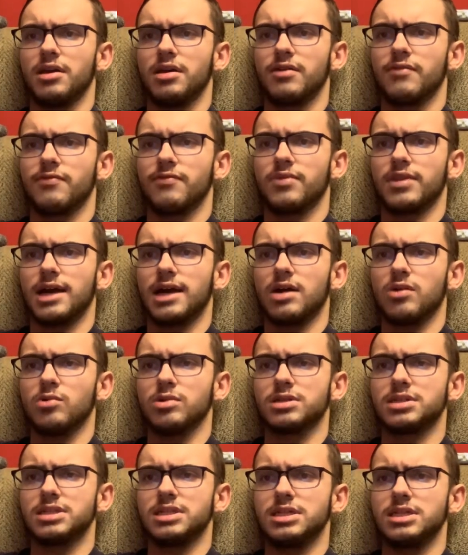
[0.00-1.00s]

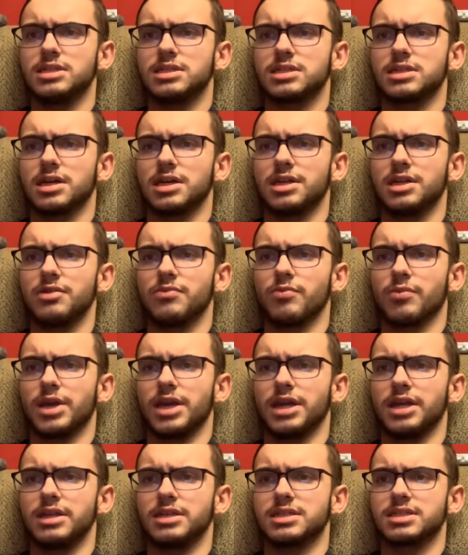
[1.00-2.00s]
Flowers need sun and
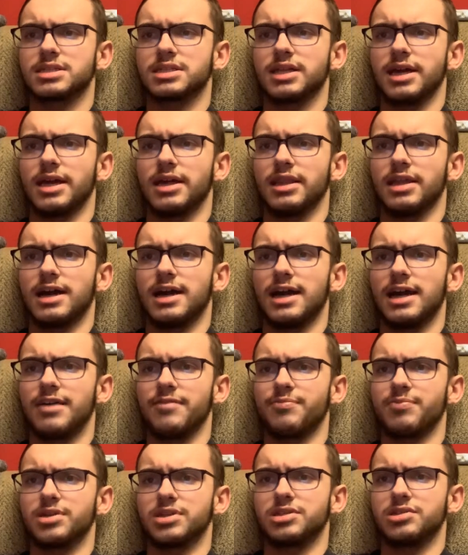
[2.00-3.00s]
rain to stay alive,
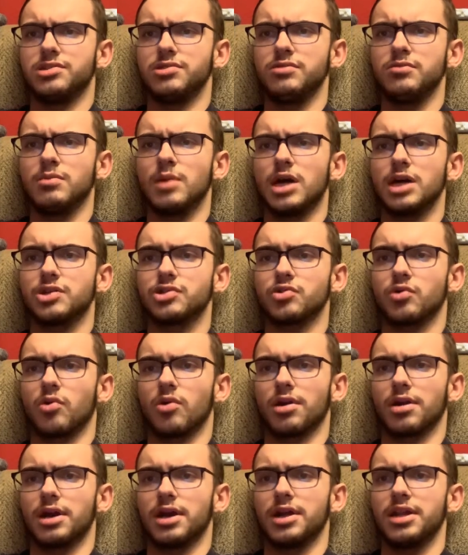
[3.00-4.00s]
but too much
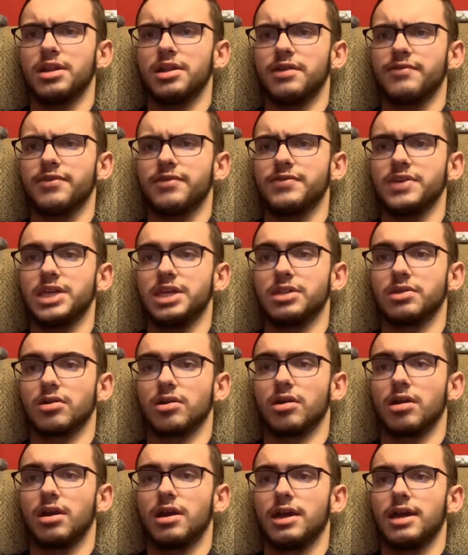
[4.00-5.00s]
or not enough of
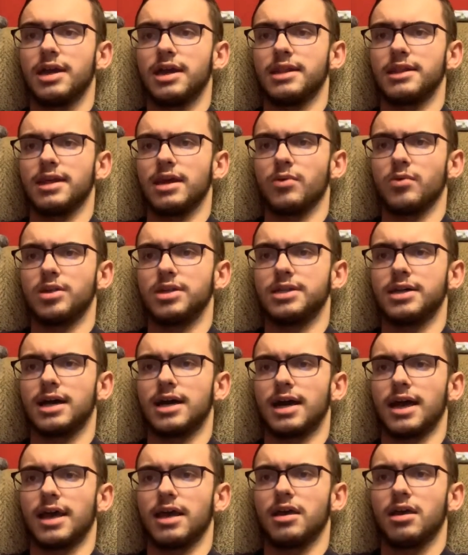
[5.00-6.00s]
either, and they would
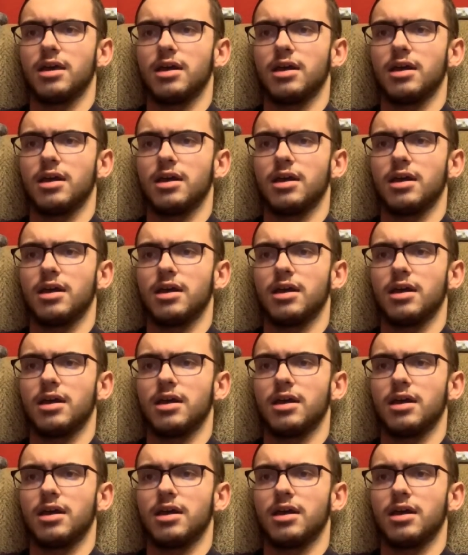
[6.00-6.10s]
die.